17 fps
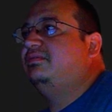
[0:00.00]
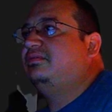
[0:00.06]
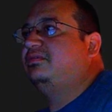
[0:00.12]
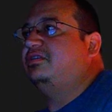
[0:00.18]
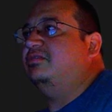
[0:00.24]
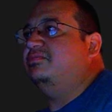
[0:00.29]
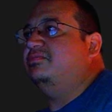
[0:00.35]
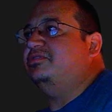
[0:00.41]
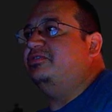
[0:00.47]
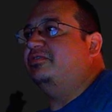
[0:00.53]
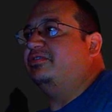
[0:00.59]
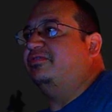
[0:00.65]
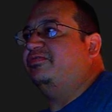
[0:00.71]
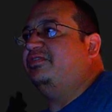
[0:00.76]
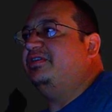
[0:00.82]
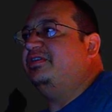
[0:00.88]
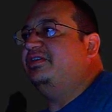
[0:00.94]
Come to your
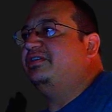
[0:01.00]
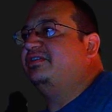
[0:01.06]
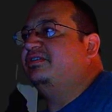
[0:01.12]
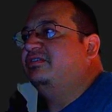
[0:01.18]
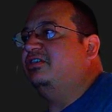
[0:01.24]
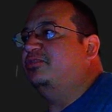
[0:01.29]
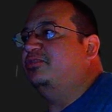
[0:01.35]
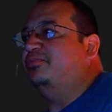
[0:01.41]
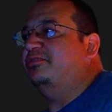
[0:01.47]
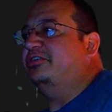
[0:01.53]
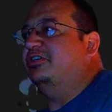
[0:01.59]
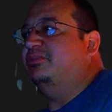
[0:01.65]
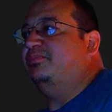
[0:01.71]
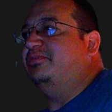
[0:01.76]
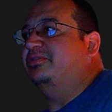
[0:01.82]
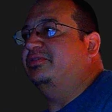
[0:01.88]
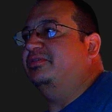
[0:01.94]
config. Open
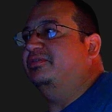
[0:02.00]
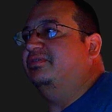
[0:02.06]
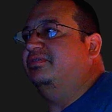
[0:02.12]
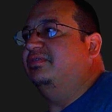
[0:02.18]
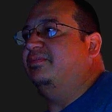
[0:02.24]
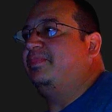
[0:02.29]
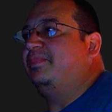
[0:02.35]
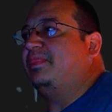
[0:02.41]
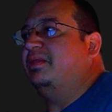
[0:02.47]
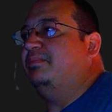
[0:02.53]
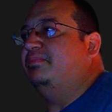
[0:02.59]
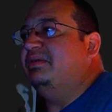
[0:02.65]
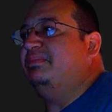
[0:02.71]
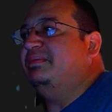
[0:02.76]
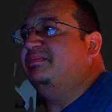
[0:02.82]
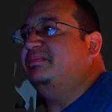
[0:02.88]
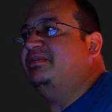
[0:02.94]
up your uh, B
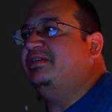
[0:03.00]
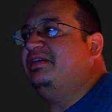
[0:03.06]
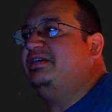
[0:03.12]
B B